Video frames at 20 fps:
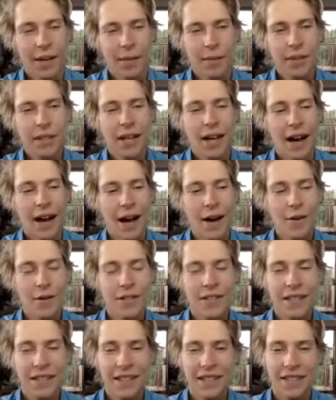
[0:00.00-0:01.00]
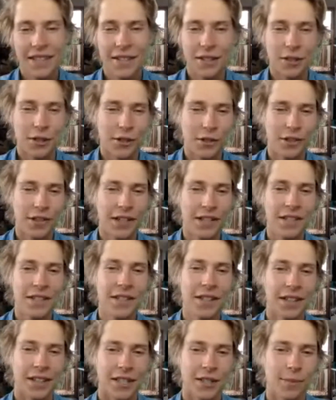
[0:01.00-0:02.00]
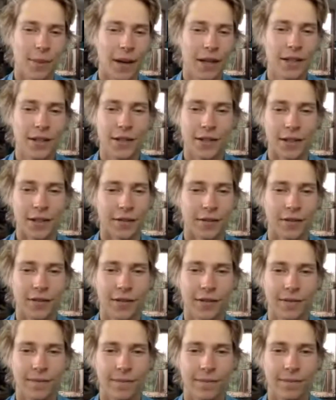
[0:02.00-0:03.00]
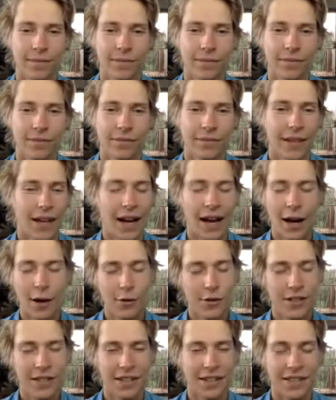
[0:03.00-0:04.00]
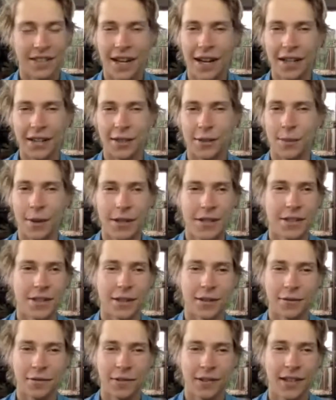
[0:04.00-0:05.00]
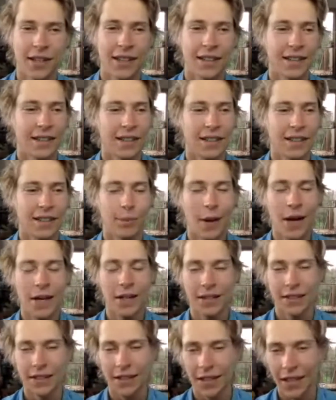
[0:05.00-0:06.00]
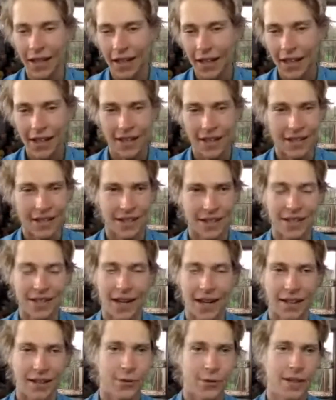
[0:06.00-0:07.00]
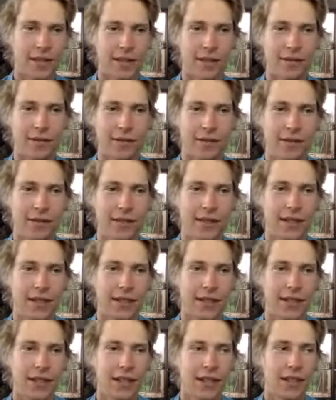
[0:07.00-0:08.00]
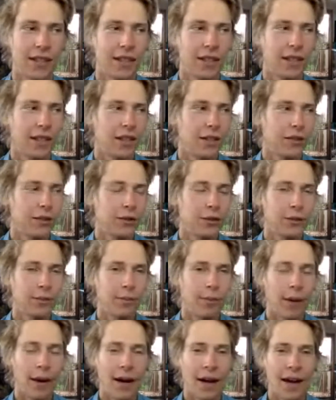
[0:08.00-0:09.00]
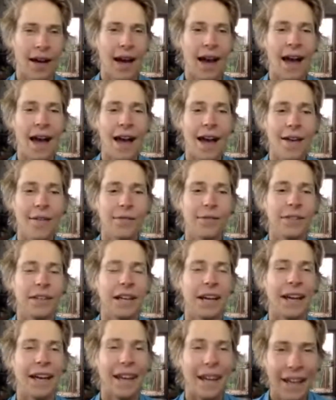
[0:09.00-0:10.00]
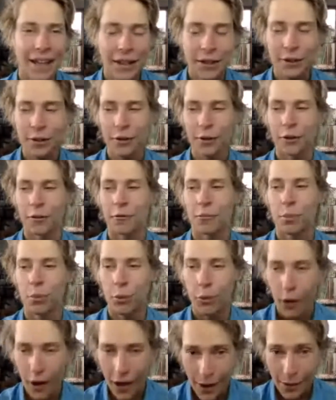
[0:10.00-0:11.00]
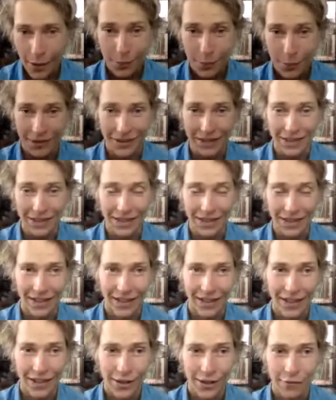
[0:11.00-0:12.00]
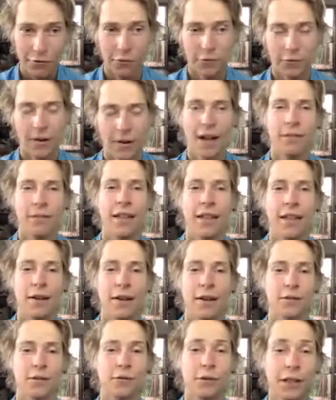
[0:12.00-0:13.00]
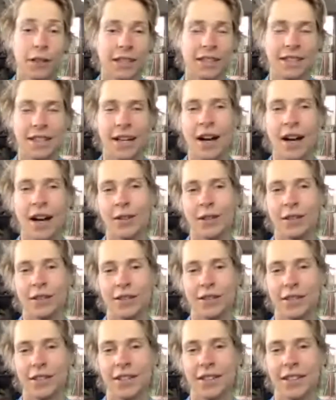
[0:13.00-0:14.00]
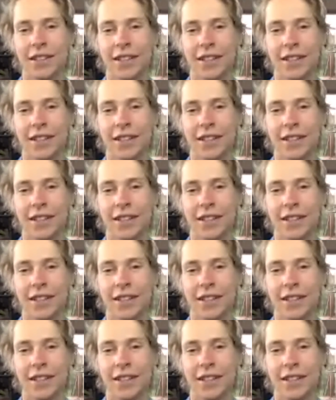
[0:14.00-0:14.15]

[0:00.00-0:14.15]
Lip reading: I mean, the housing isn't expensive. The housing is not expensive. The buying land is not expensive. You can buy half an acre of property for $5,000 freaking dollars.